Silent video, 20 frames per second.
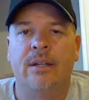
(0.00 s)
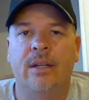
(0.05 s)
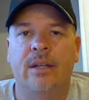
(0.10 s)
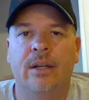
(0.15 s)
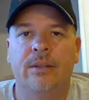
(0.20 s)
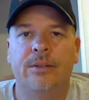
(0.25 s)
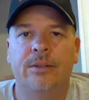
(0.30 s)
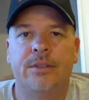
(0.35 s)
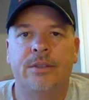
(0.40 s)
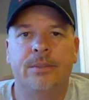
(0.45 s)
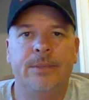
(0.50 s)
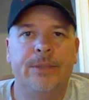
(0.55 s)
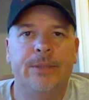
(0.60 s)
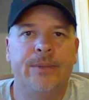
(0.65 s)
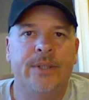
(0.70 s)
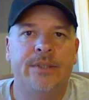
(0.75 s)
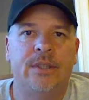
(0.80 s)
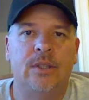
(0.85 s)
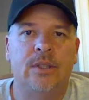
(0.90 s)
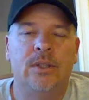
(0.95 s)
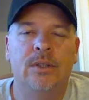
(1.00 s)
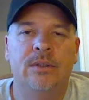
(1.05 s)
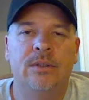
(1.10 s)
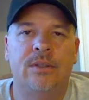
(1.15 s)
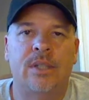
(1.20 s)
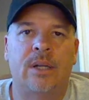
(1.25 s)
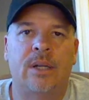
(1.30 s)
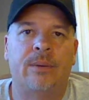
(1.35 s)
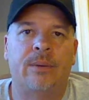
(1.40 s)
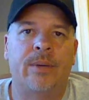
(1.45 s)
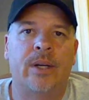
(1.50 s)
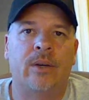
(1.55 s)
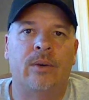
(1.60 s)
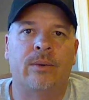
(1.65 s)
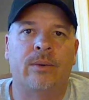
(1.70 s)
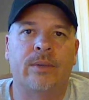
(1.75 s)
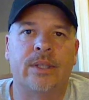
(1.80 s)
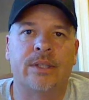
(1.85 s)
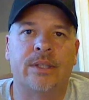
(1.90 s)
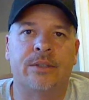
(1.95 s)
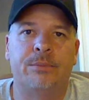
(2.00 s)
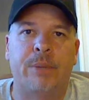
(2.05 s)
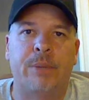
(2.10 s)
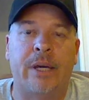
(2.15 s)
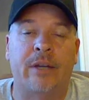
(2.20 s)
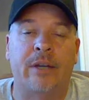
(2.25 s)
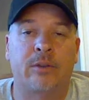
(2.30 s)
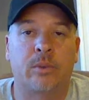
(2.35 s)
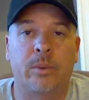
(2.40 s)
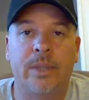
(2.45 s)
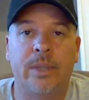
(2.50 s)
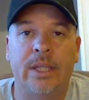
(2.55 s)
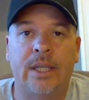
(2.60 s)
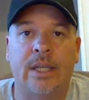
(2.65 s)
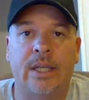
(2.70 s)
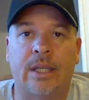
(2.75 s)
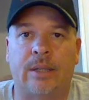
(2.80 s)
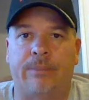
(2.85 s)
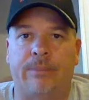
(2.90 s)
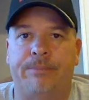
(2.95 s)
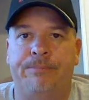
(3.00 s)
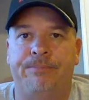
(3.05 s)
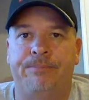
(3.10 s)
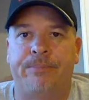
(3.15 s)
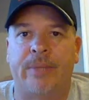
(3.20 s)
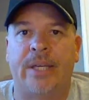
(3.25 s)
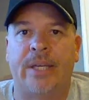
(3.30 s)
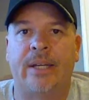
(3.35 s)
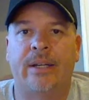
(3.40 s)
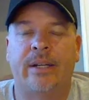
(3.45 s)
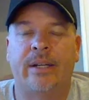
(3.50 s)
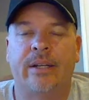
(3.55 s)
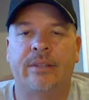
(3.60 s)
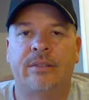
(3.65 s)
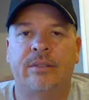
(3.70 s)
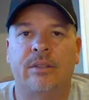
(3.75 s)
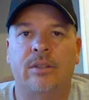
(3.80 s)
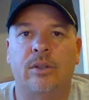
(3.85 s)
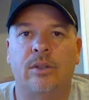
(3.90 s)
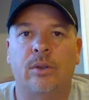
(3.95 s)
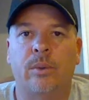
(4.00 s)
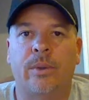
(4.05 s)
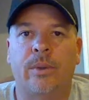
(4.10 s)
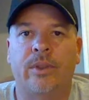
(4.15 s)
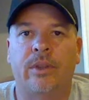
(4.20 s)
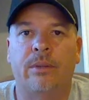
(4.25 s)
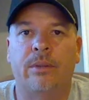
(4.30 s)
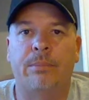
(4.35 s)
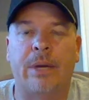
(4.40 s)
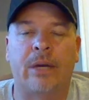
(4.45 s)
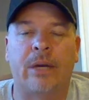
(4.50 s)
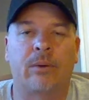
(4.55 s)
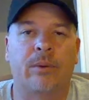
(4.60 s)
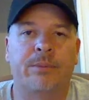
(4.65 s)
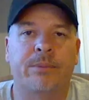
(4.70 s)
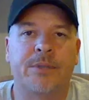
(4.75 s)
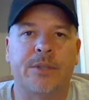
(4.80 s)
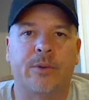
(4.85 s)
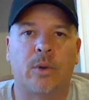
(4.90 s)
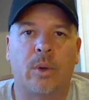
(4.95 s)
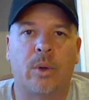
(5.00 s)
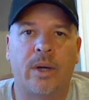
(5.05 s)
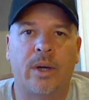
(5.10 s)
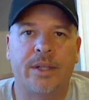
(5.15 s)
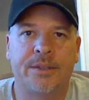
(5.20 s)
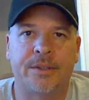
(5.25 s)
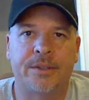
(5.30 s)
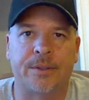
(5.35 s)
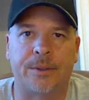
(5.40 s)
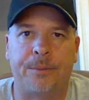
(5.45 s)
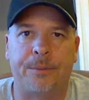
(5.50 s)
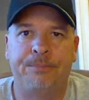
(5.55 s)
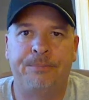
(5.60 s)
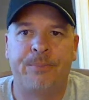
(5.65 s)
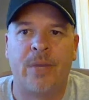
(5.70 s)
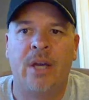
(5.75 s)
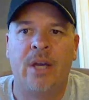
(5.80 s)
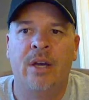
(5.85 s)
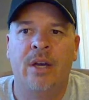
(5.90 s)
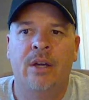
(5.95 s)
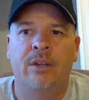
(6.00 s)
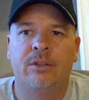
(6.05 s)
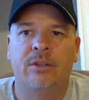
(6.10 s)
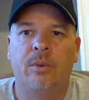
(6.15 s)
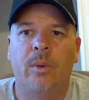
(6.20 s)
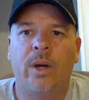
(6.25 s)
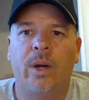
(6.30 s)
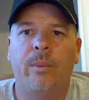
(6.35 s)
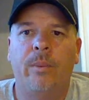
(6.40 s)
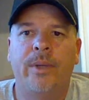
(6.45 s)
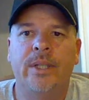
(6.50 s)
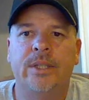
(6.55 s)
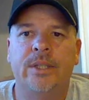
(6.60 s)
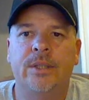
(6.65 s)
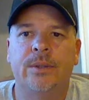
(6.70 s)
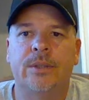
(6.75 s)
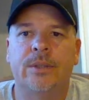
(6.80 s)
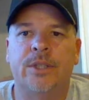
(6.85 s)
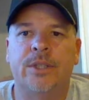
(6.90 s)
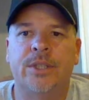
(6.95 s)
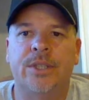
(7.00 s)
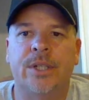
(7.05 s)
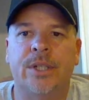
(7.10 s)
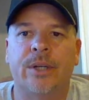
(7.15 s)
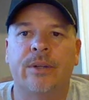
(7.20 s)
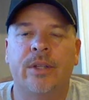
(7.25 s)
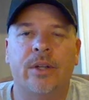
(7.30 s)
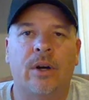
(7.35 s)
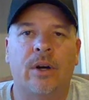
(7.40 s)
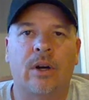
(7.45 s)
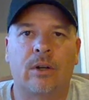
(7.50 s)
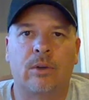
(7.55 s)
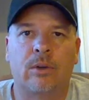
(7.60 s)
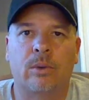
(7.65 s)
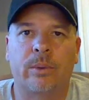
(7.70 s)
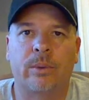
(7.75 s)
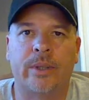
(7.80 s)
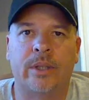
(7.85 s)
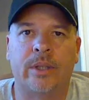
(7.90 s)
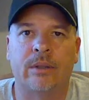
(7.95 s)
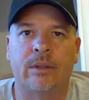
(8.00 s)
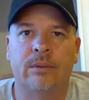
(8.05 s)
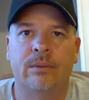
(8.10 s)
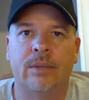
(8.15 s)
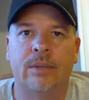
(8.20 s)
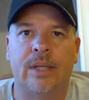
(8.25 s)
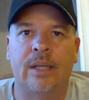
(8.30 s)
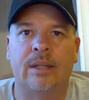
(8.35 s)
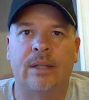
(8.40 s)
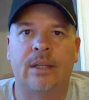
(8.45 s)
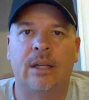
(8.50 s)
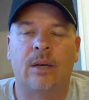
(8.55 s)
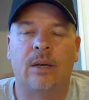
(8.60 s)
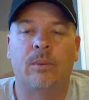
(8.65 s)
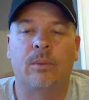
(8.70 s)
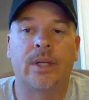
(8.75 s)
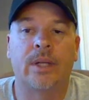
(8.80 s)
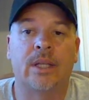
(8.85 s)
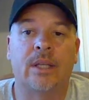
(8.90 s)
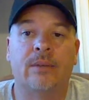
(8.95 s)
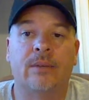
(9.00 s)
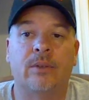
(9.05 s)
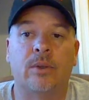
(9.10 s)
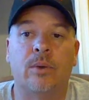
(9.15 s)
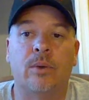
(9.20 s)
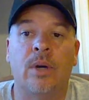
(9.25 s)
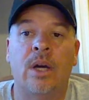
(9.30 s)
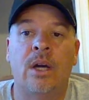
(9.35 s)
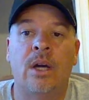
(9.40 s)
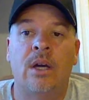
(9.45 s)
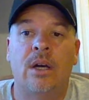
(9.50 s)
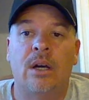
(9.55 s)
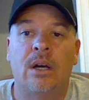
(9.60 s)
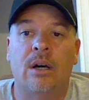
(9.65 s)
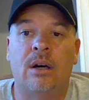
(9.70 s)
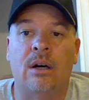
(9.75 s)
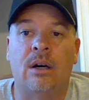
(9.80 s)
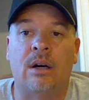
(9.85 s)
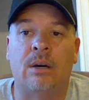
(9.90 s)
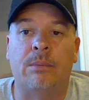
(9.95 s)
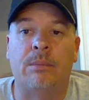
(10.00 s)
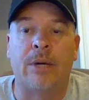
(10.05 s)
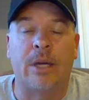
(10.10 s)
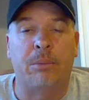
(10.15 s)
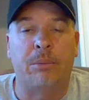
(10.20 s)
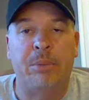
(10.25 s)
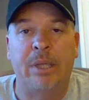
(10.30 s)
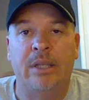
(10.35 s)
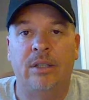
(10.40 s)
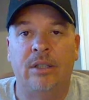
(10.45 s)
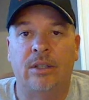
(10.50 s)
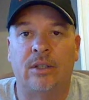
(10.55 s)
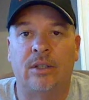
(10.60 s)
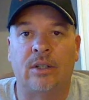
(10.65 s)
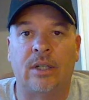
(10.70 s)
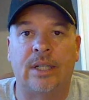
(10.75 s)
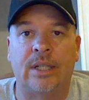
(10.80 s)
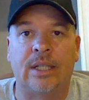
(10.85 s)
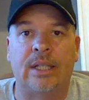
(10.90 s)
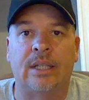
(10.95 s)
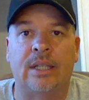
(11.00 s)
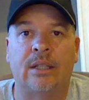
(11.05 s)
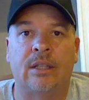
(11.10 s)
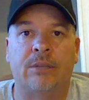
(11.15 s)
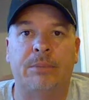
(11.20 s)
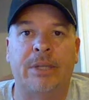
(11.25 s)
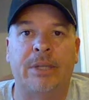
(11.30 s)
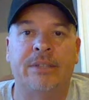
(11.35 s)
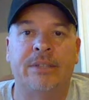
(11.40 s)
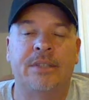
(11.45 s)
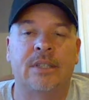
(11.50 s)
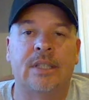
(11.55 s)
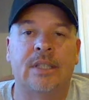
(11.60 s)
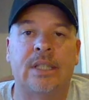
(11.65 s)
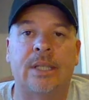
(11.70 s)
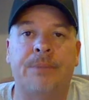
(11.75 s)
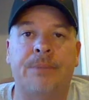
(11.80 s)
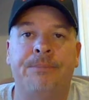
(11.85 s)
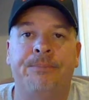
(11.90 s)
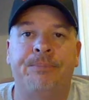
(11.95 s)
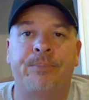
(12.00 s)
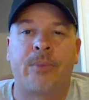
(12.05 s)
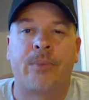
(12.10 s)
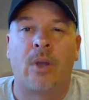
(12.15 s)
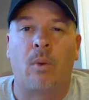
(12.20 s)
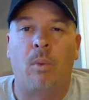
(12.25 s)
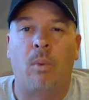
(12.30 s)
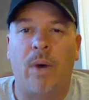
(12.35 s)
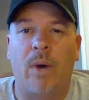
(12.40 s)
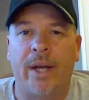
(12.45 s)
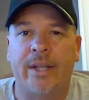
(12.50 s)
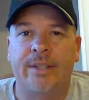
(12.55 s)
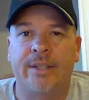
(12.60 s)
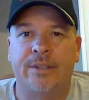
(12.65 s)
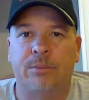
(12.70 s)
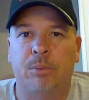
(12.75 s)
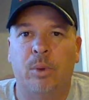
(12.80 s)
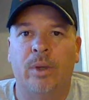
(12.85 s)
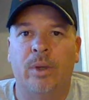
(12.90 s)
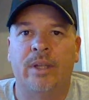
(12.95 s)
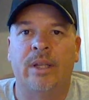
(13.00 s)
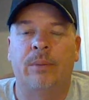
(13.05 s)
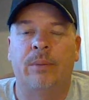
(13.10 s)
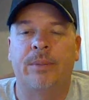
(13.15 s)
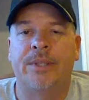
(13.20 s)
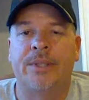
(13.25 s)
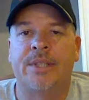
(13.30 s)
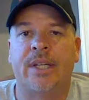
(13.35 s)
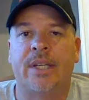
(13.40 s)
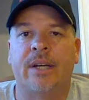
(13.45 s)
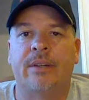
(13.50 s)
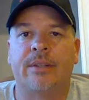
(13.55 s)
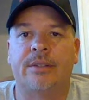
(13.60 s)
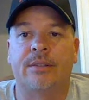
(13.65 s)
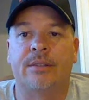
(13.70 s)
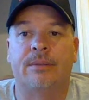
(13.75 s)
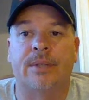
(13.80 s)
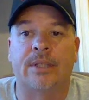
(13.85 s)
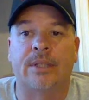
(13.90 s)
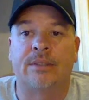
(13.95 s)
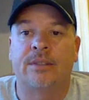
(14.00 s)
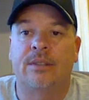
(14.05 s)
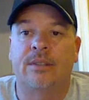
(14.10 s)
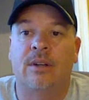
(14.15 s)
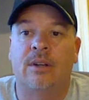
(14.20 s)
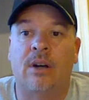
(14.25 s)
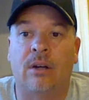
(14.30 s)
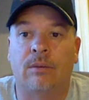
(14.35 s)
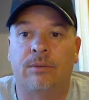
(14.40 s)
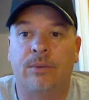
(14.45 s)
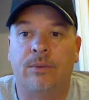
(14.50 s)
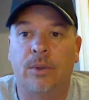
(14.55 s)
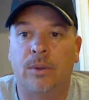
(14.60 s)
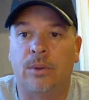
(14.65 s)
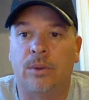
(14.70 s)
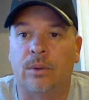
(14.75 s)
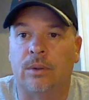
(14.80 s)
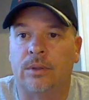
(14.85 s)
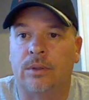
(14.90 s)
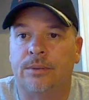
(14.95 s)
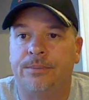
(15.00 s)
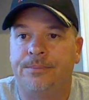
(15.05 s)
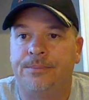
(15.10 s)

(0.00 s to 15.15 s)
Now there's some interesting news that I read over this past weekend, and it has to do with the bankruptcy of Chrysler. So what I want to do is share the article with you, and then I want to give you my opinion on it, and then basically why it is important that we see how these events unfold.